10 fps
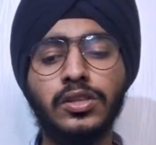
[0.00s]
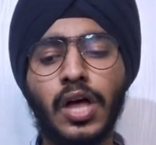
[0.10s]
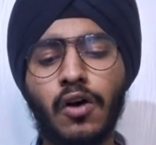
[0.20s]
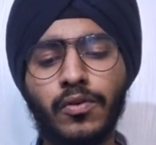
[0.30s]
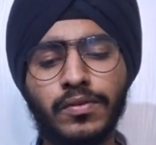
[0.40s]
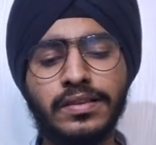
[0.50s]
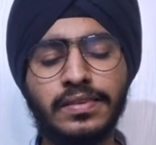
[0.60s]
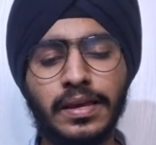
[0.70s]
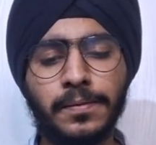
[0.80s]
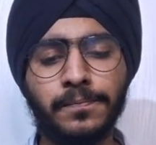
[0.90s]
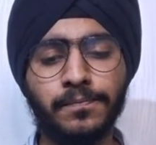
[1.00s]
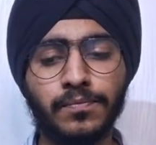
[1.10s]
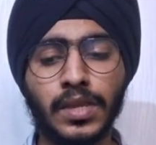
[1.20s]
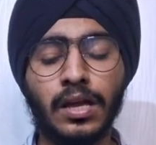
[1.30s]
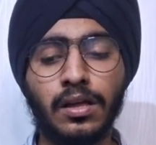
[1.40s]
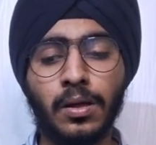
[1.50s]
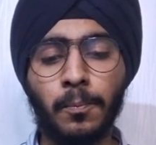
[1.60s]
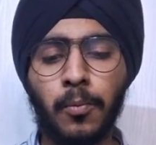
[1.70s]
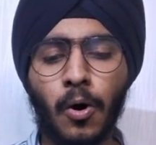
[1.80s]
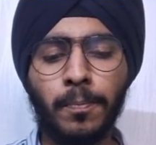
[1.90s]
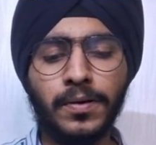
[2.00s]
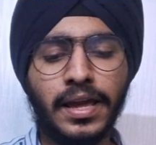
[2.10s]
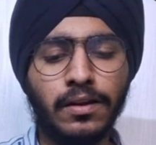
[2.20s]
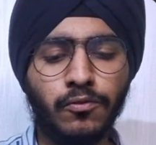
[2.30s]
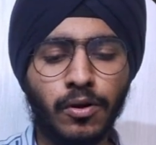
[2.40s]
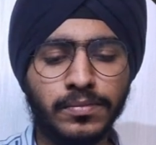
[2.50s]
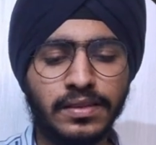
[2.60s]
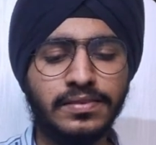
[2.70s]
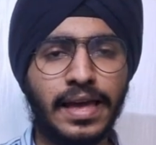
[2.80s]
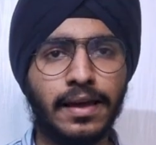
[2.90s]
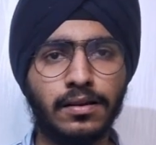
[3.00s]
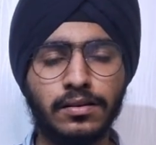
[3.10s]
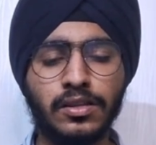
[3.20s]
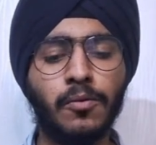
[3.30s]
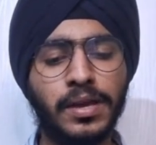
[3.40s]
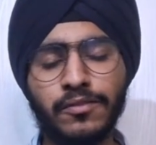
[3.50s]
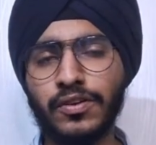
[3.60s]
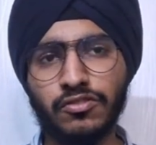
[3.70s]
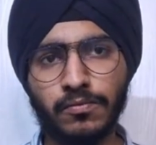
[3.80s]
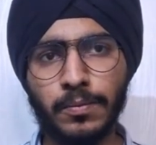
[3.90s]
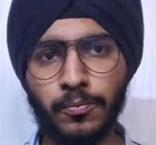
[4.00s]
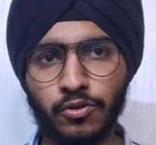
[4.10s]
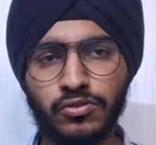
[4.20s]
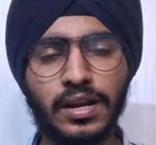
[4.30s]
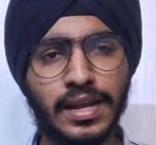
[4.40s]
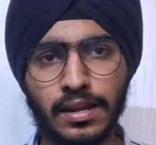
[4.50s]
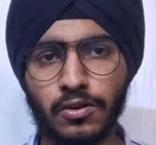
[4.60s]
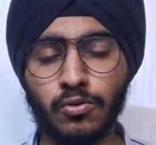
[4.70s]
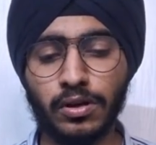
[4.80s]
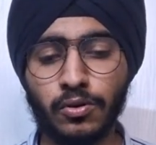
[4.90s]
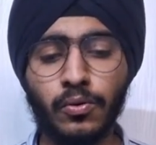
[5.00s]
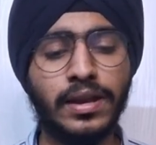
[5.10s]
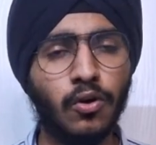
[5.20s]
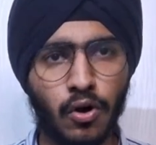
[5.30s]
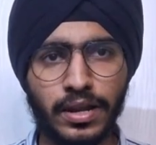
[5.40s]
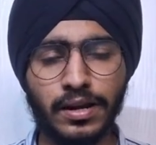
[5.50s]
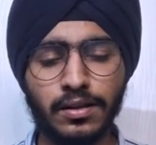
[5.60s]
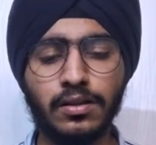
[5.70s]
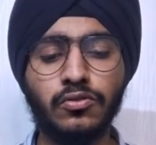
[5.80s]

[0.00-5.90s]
Now we will say pop 10 from the stack. Now main function will push the 10 into the queue and call it.